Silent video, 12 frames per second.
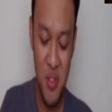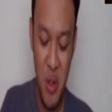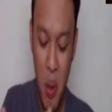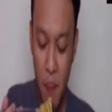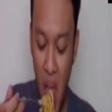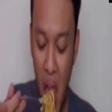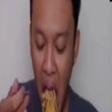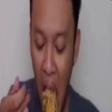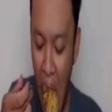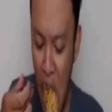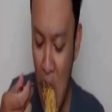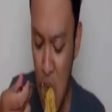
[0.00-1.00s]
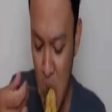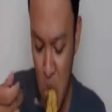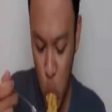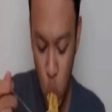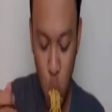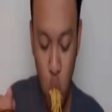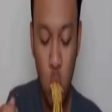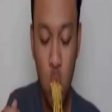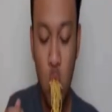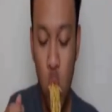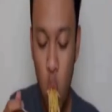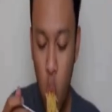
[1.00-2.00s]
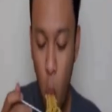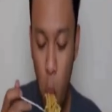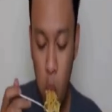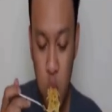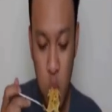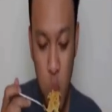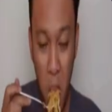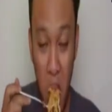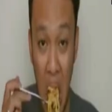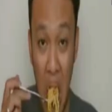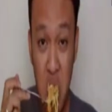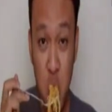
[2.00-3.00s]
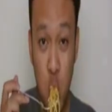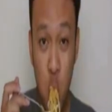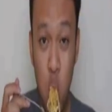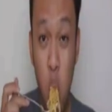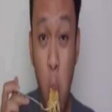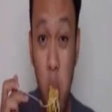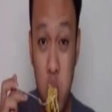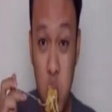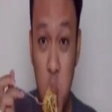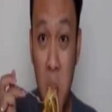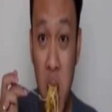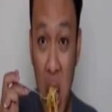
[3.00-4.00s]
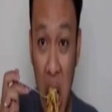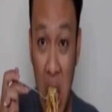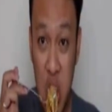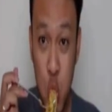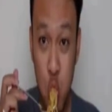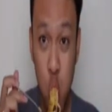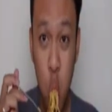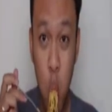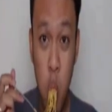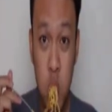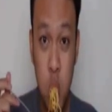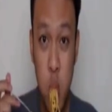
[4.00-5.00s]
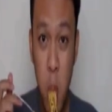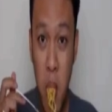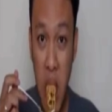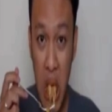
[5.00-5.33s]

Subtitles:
mineral loss: over time, bones lose their mineral content, becoming less